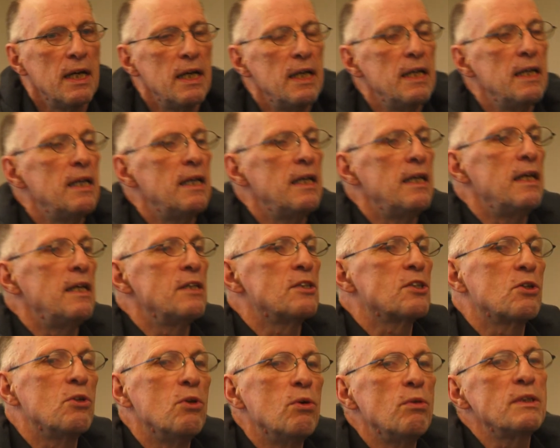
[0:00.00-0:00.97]

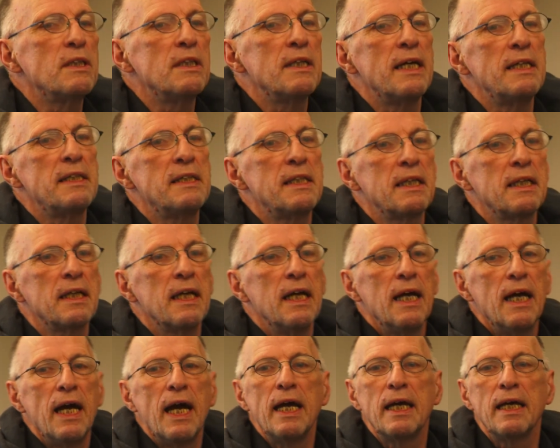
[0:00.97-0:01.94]
is coordinating
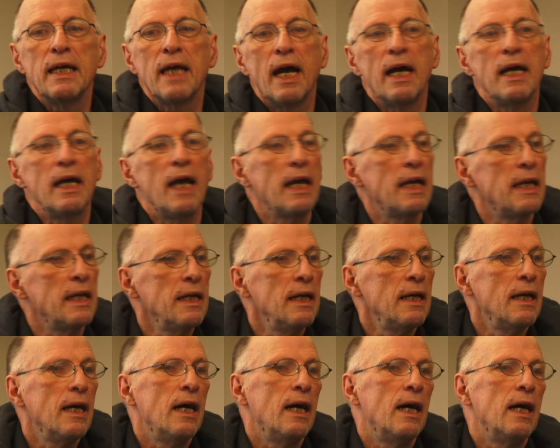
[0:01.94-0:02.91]

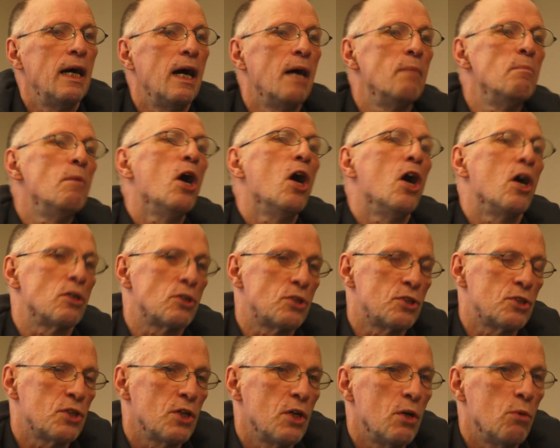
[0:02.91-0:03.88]
a
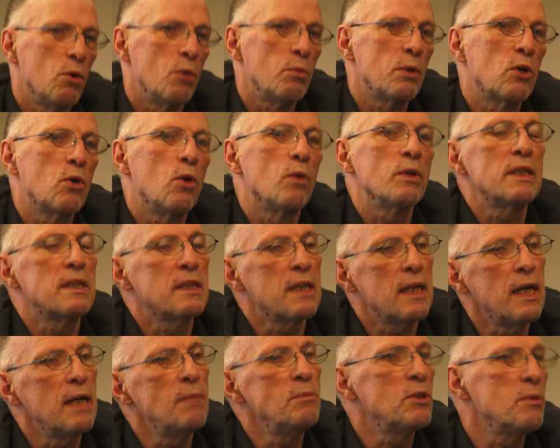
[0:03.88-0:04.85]
march, what we call the
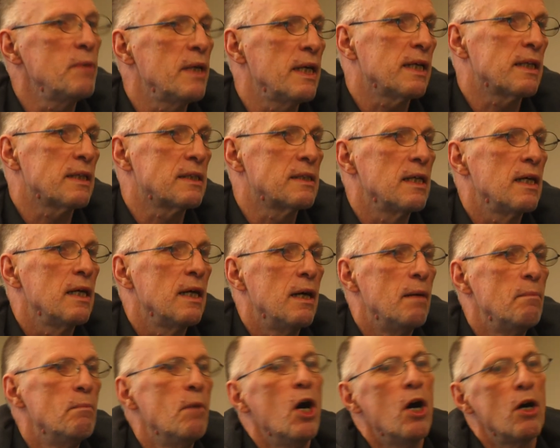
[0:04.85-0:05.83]
Time to Act
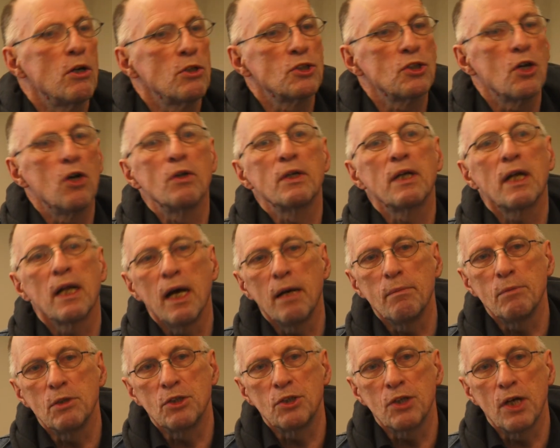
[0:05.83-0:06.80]
March on
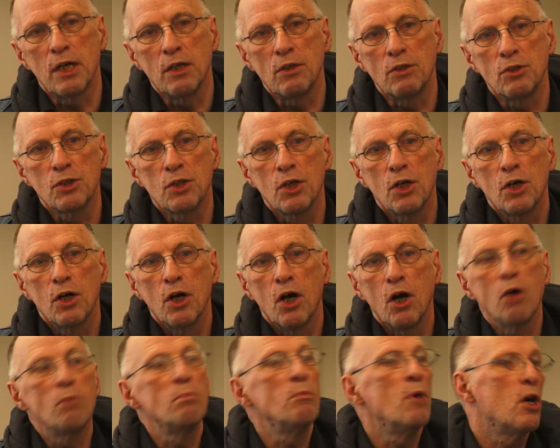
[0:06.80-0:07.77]
Climate Change,
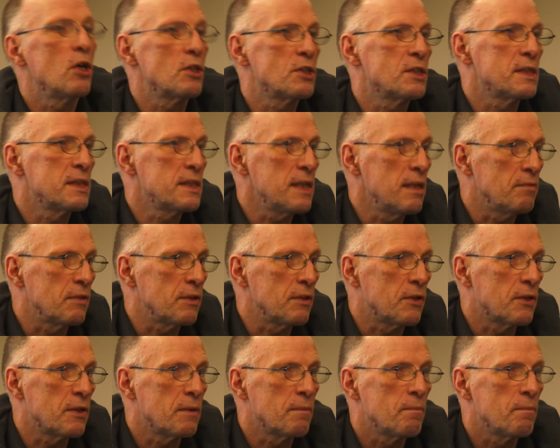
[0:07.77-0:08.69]
on March the 7th.